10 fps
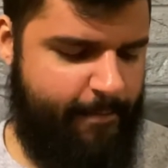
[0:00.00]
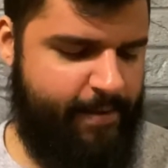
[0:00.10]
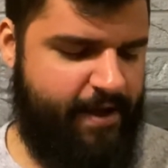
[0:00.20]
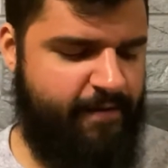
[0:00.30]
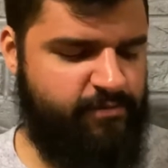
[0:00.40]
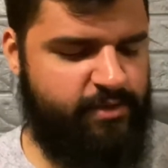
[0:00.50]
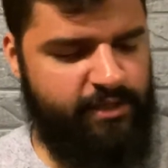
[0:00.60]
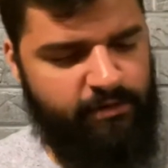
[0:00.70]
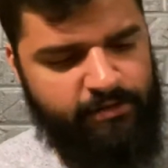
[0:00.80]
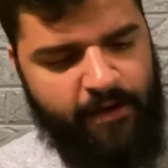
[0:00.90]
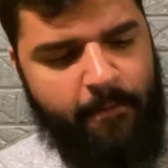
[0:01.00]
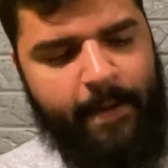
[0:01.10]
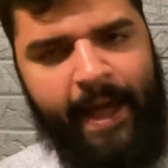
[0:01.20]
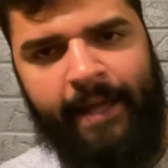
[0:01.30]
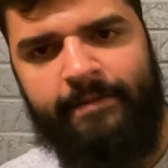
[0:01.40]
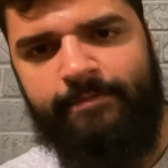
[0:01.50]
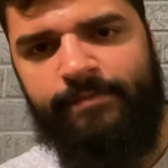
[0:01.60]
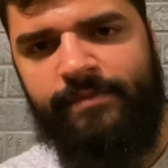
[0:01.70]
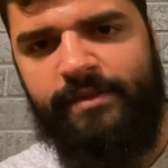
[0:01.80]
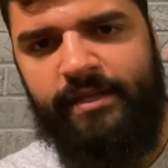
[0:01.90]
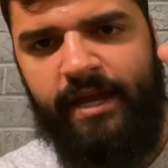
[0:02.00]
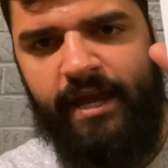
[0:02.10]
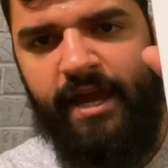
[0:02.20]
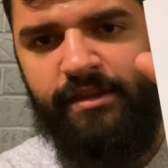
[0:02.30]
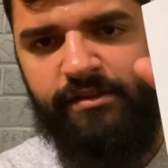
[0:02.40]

It comes with a little notepad. Again,